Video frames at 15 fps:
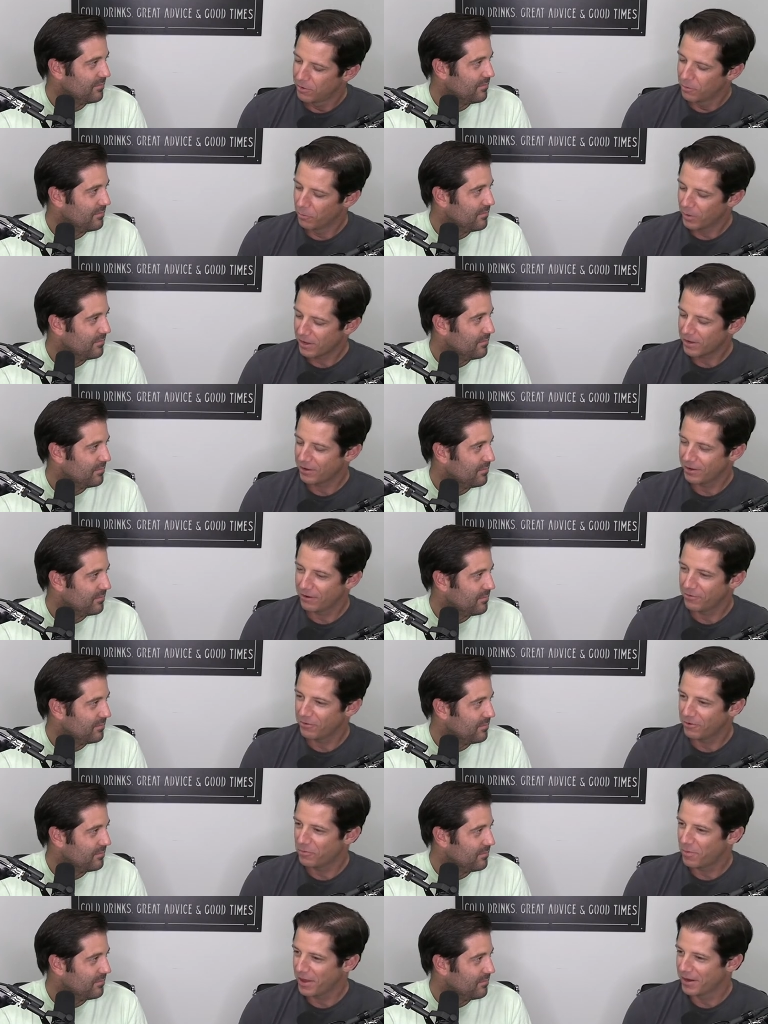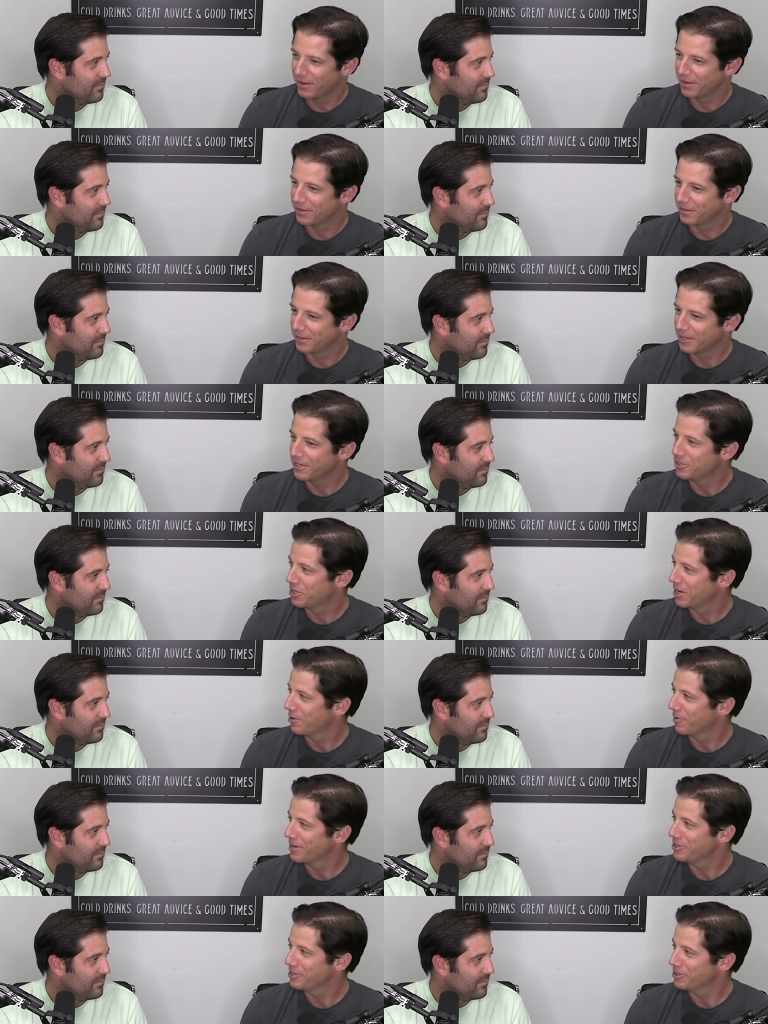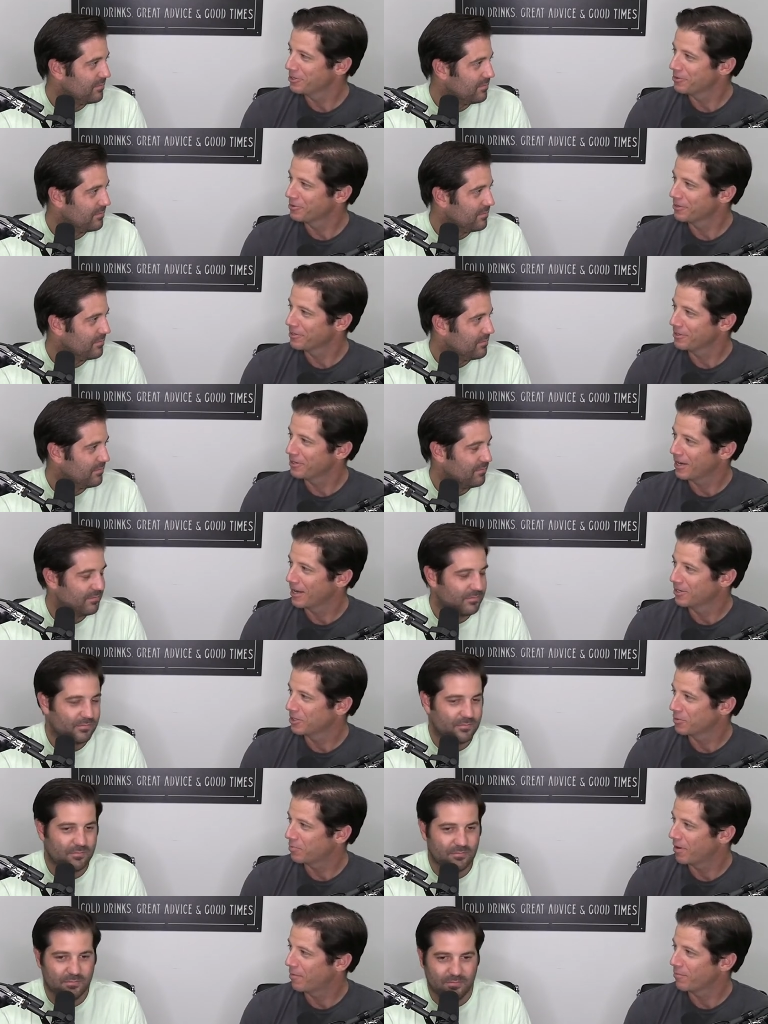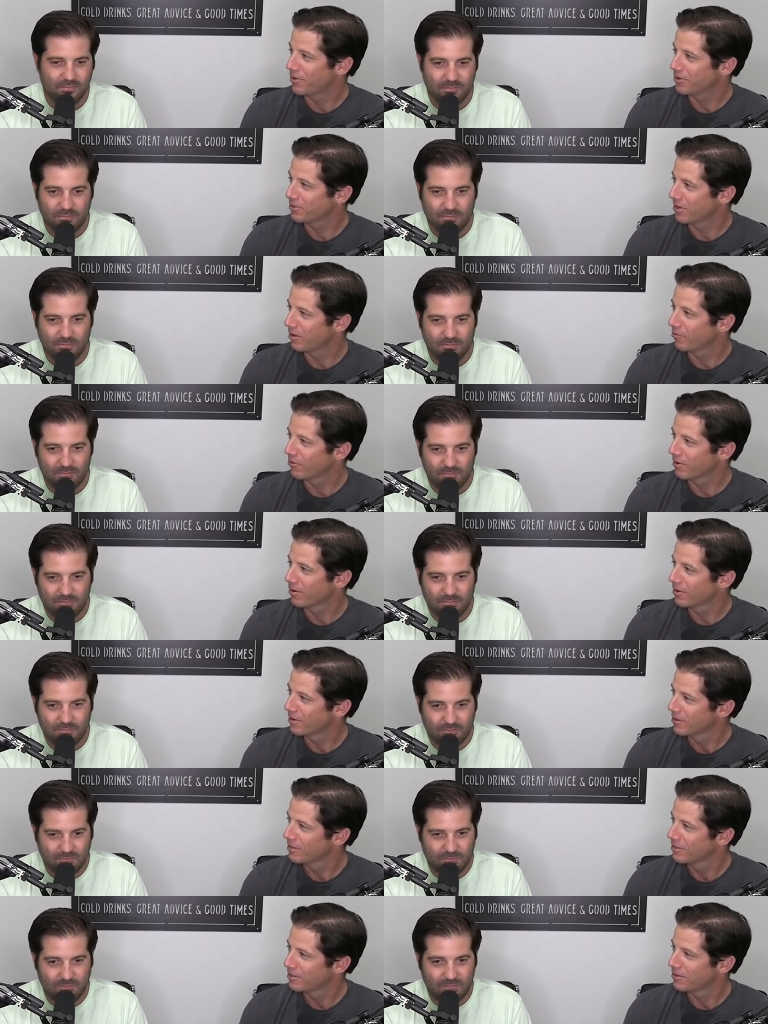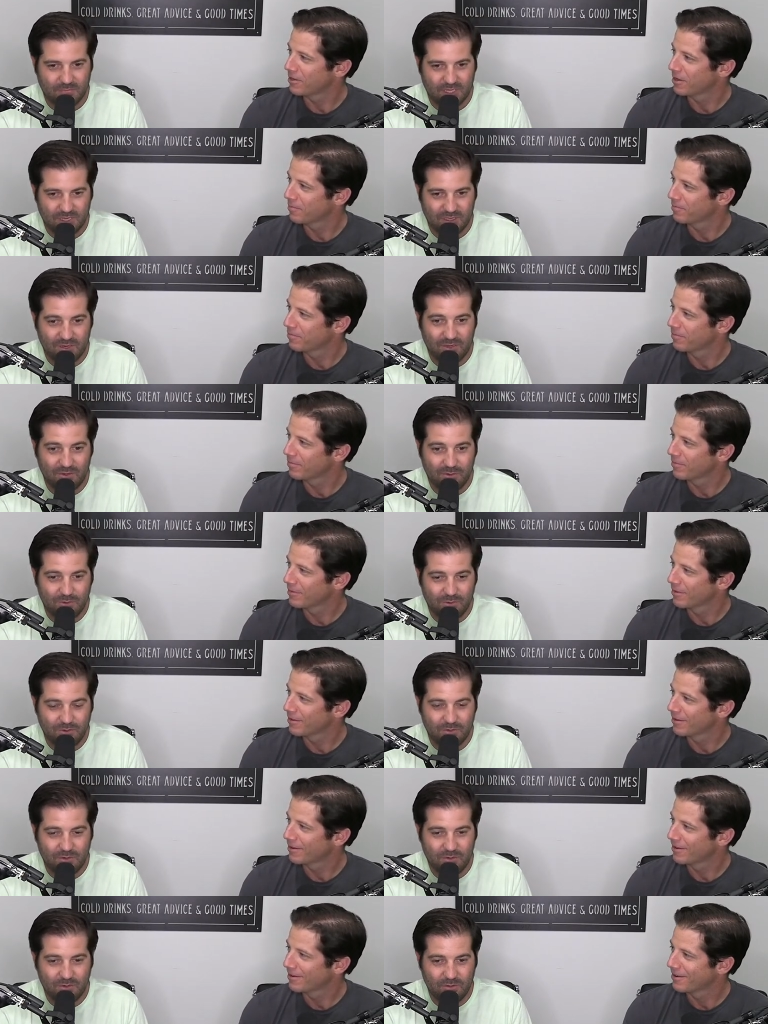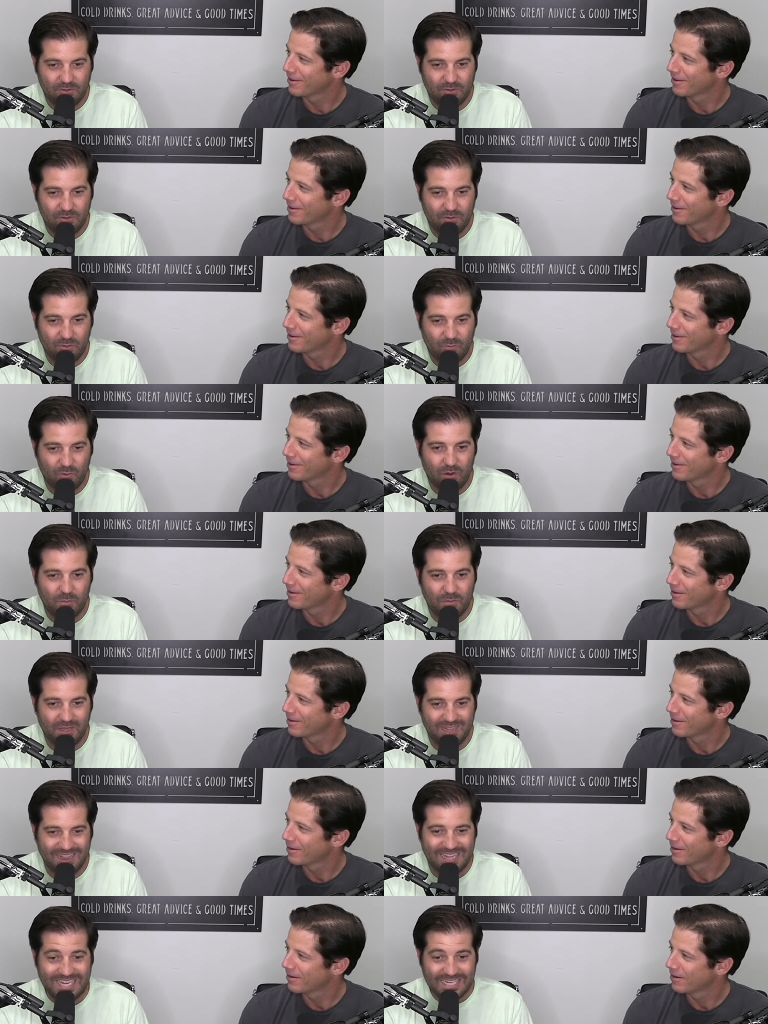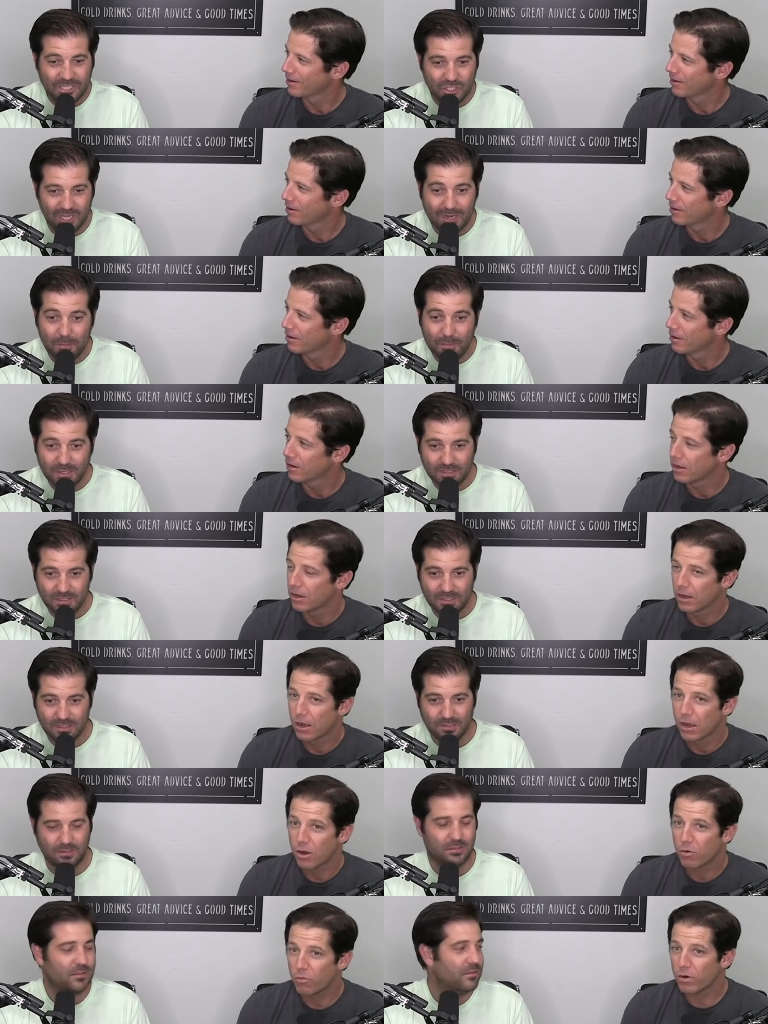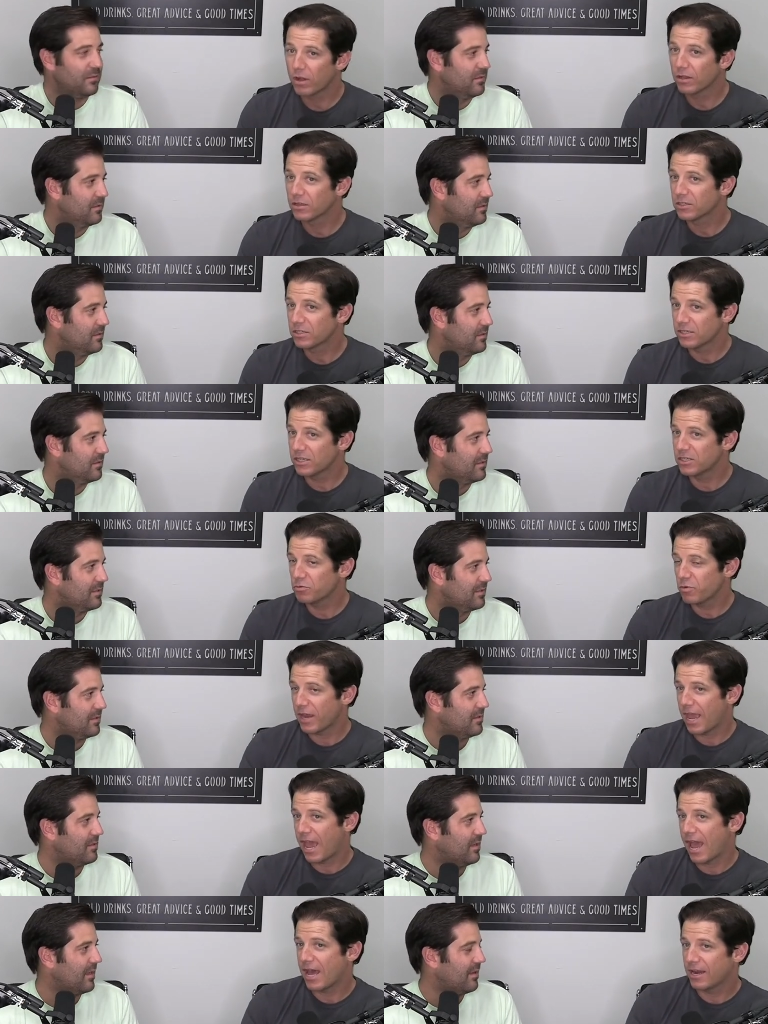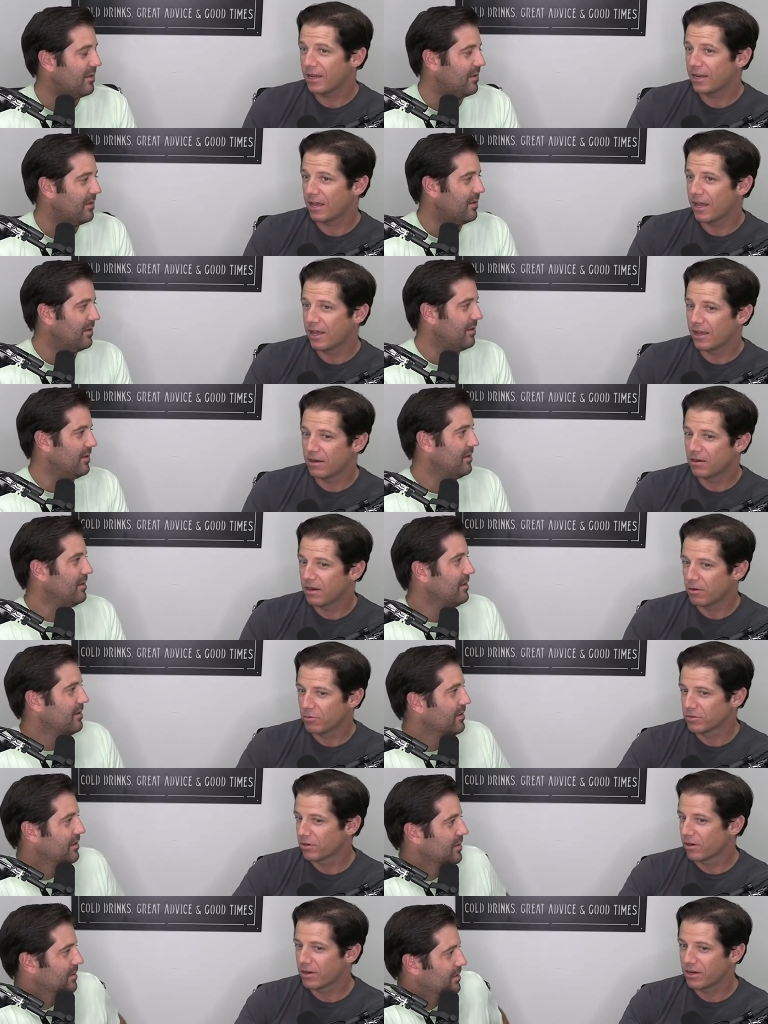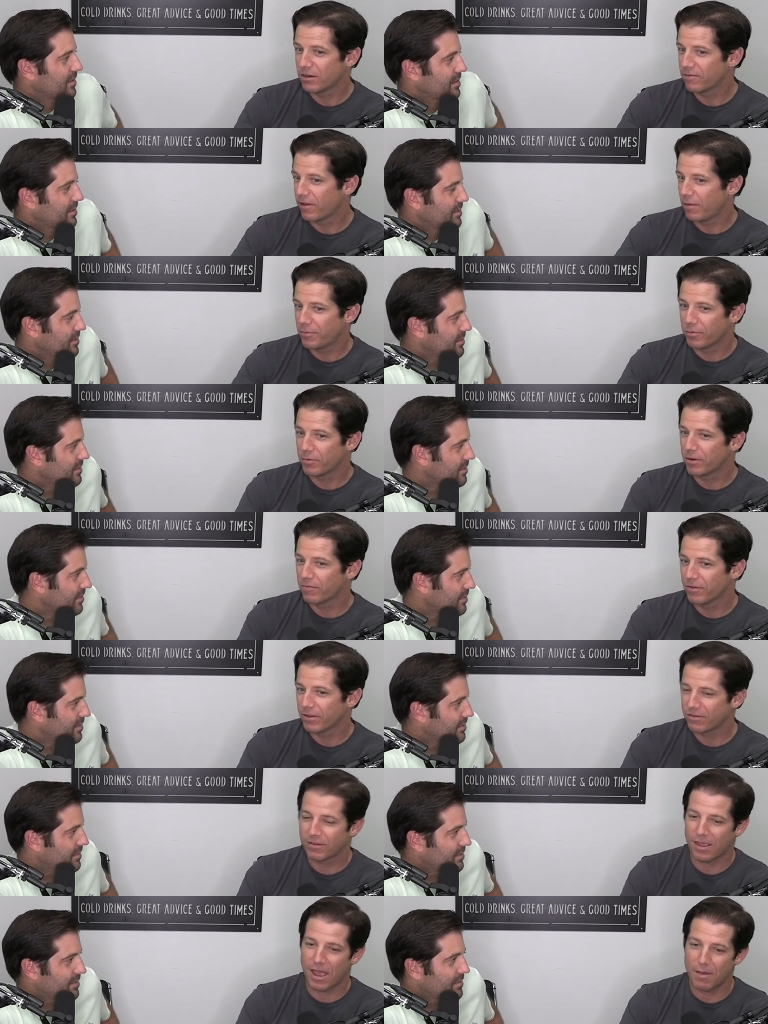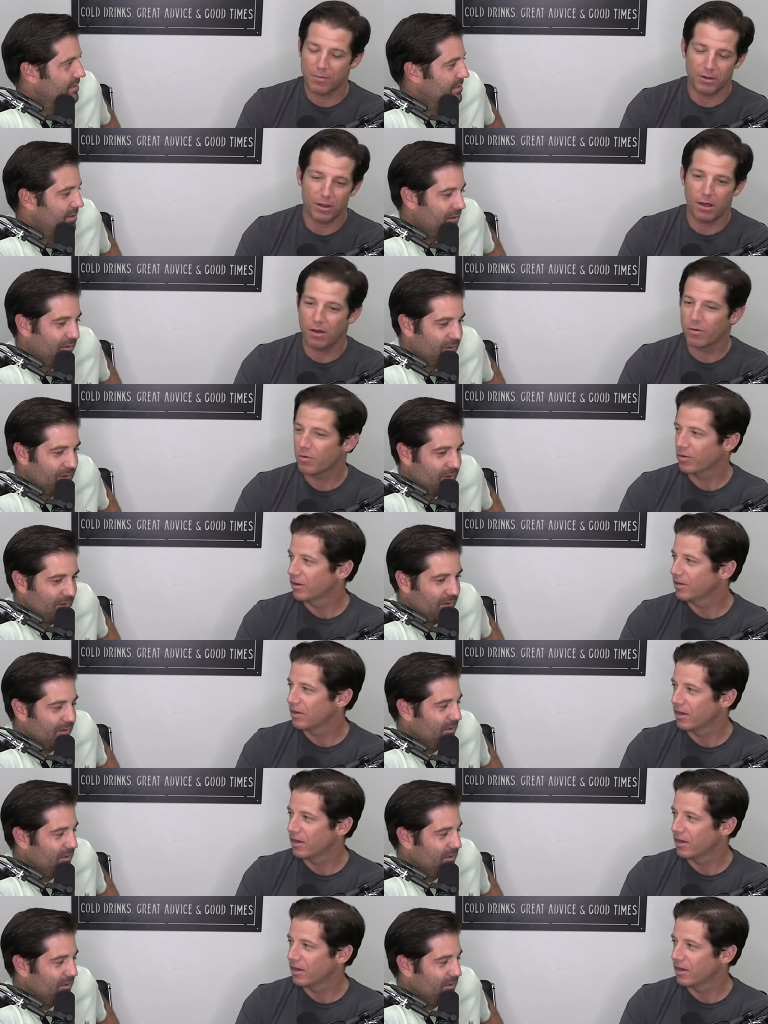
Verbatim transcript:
Speaker 1: we could have just been a lead generation source and just pumped those over to them.
Speaker 2: You want to be a lead gen business?
Speaker 1: Well, since we had it and it was already developed and we invested capital, all we would have